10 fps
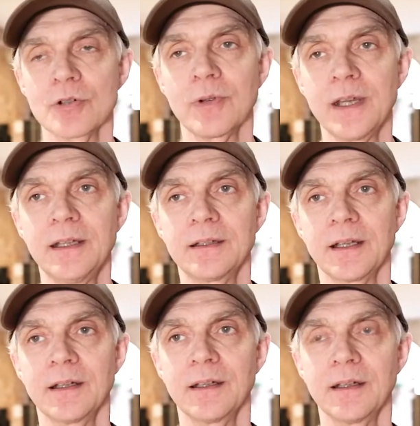no heat
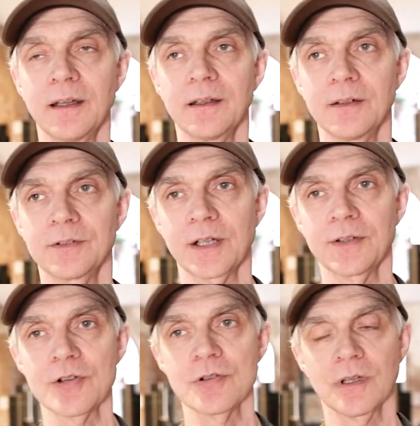
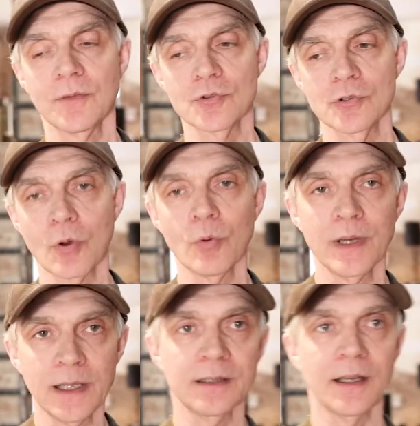traditionally there was no
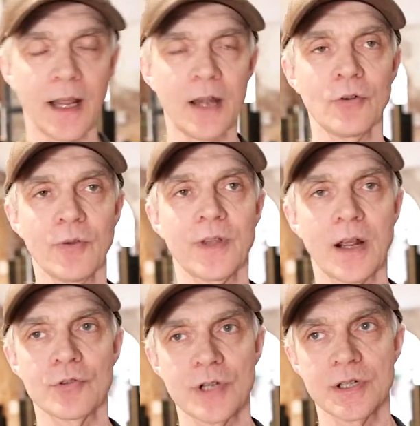heat in any of the
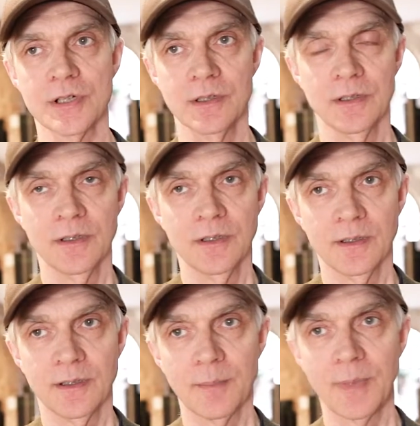houses.
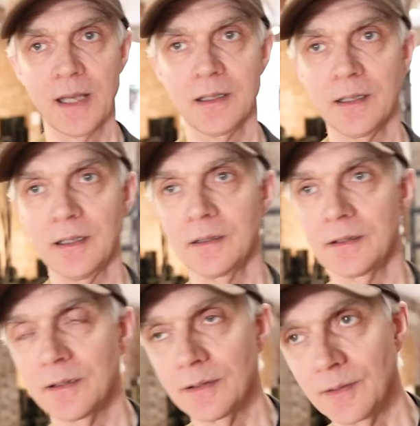The main
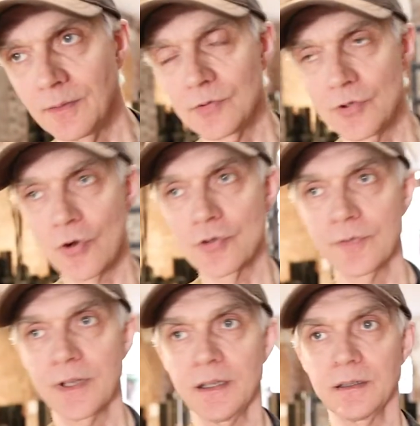source
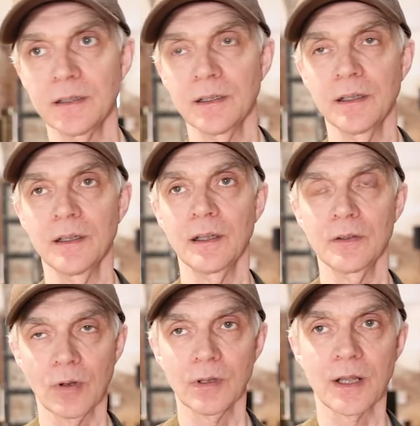of heat
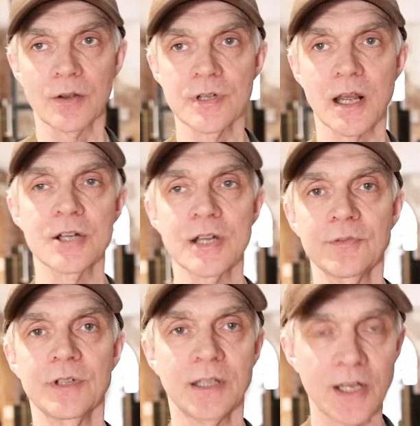in all the houses
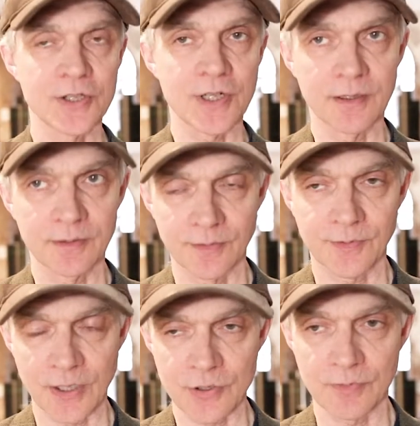except the kitchen. The
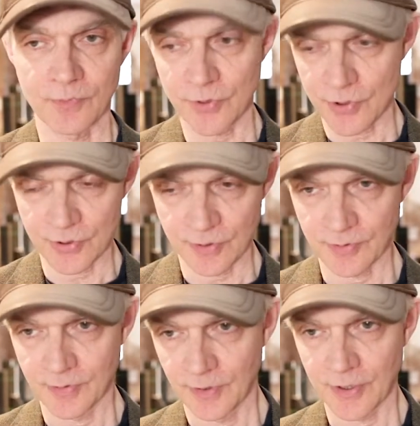kitchen was
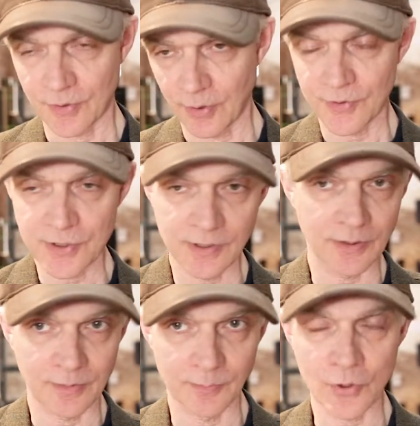always
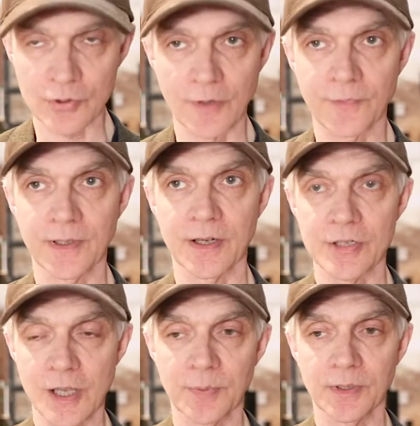most often in a
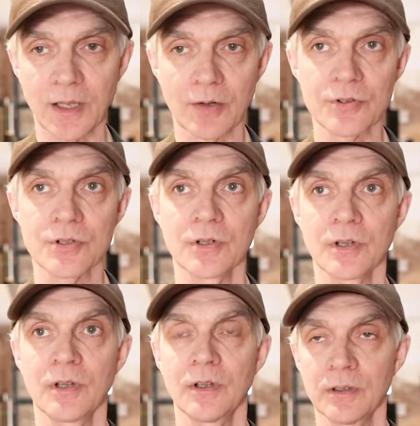separate house
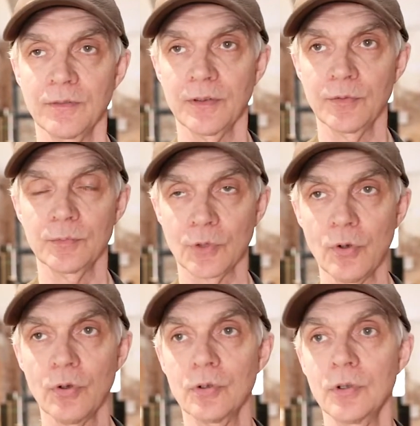where we would
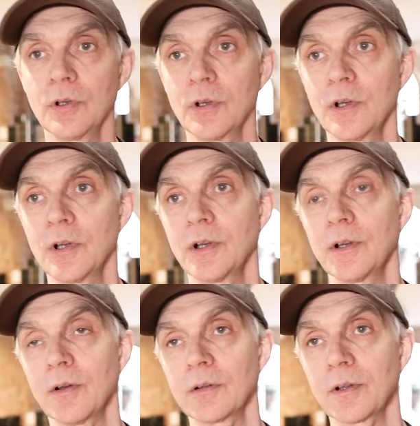cook
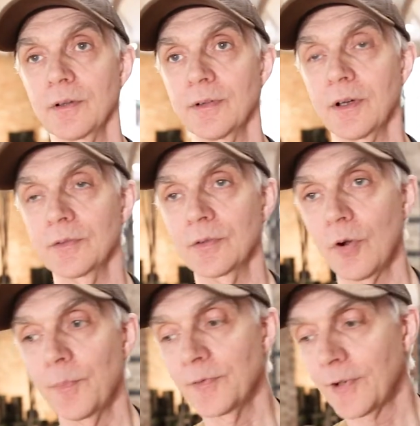on
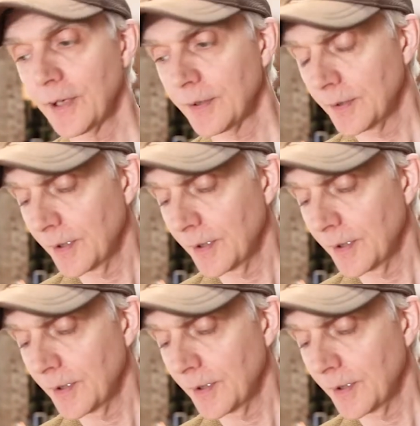open fire.